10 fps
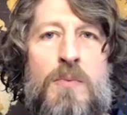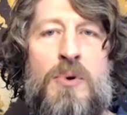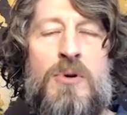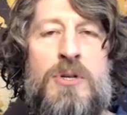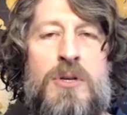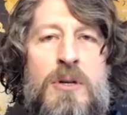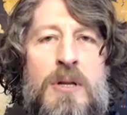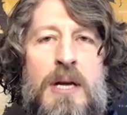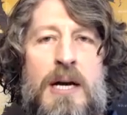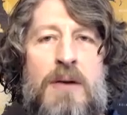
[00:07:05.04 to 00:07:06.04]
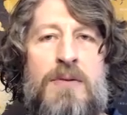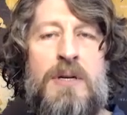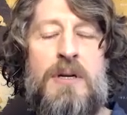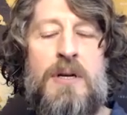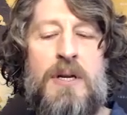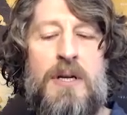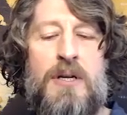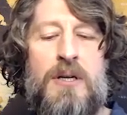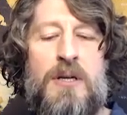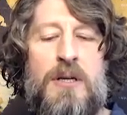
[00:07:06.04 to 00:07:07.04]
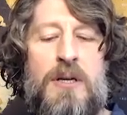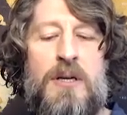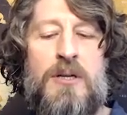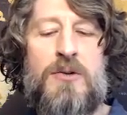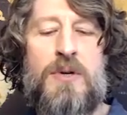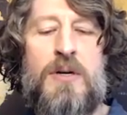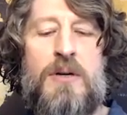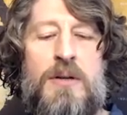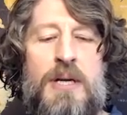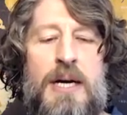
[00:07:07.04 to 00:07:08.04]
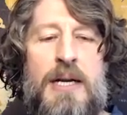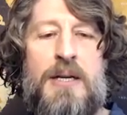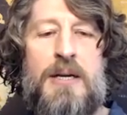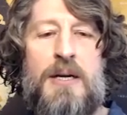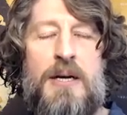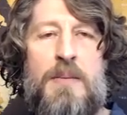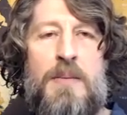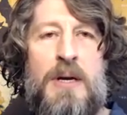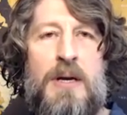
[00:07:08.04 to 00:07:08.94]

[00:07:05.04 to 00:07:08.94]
personal lives in, in Israel, that uh,